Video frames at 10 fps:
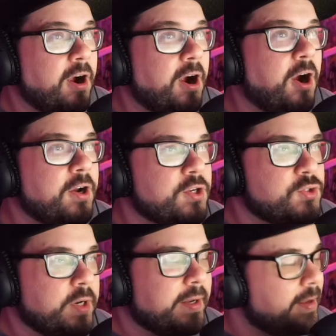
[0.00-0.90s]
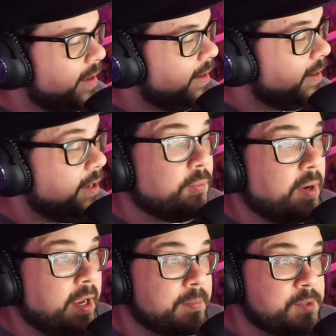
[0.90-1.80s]
Artistry. Either
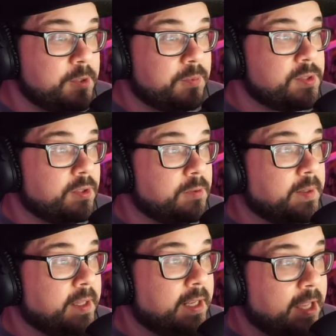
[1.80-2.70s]
way, I'm super stoked about that.